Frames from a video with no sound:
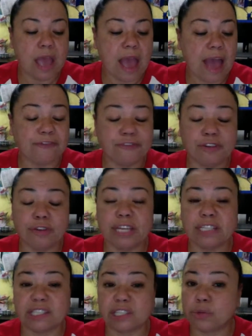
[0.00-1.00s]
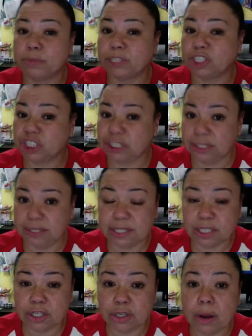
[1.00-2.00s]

I feel that it's so much easier